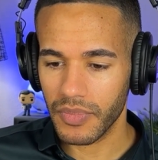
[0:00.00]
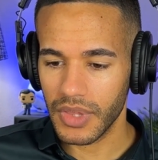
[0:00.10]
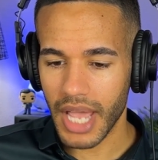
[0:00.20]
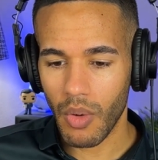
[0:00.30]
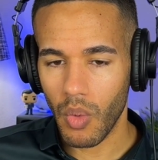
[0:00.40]

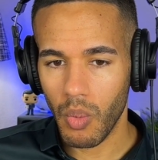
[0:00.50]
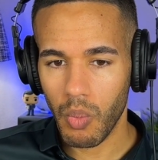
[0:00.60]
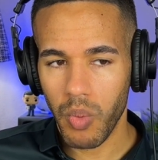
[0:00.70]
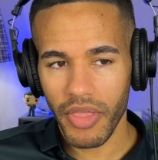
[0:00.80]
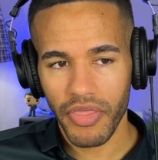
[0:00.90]
now
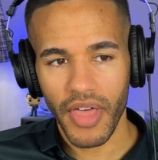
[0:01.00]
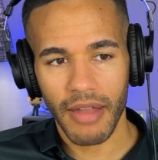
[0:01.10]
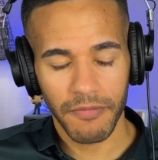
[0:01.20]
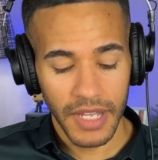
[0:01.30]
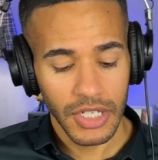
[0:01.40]
with
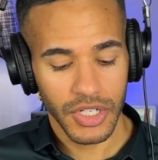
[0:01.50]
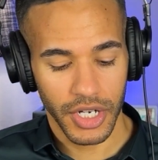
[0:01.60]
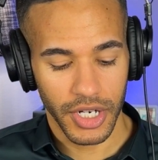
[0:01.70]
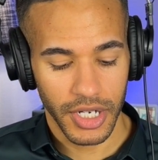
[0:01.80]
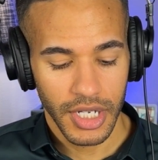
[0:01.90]
that
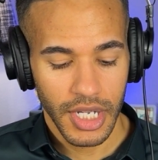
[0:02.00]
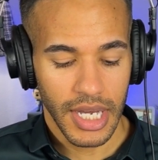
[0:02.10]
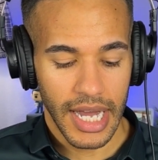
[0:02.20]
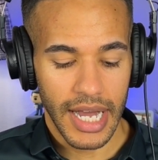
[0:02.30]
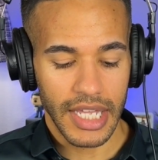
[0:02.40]
feature
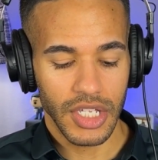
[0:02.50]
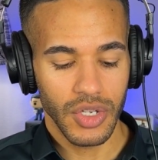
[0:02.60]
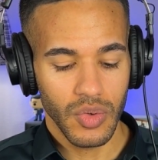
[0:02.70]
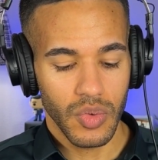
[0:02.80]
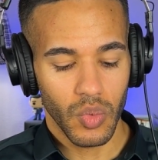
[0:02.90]
uh,
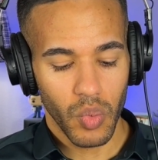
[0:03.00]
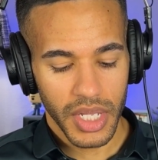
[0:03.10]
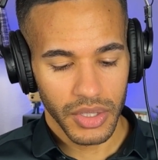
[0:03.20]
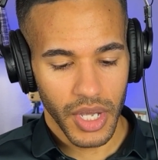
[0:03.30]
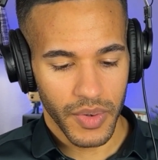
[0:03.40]
you
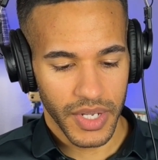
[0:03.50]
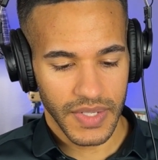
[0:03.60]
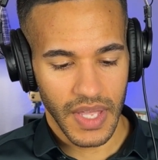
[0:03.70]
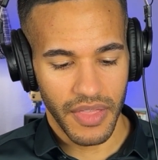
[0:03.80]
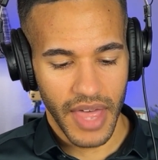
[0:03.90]
will
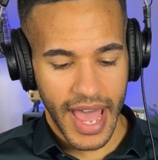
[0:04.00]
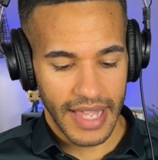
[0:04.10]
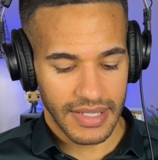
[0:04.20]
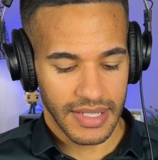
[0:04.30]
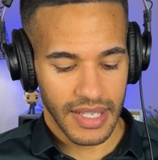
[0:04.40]
notice
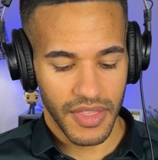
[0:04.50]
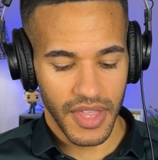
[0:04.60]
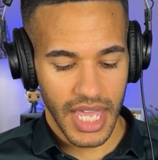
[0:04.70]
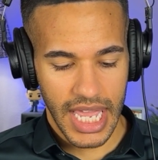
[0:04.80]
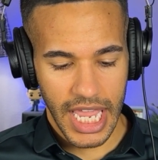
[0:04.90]
that
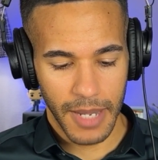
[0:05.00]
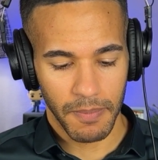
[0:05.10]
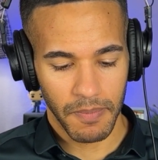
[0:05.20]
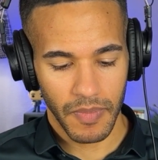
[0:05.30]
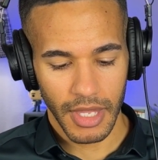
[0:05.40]
the
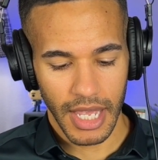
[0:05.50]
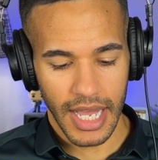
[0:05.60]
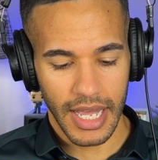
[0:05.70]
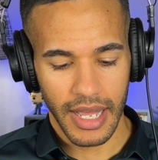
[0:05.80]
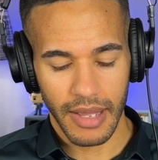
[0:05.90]

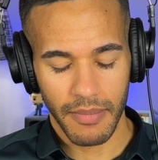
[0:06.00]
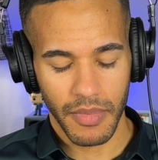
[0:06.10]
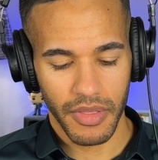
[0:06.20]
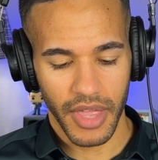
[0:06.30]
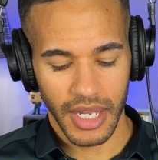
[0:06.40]
uh,
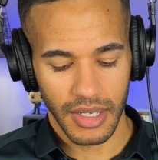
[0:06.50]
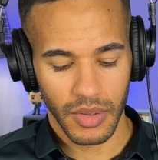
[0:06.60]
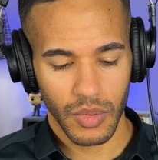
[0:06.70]
that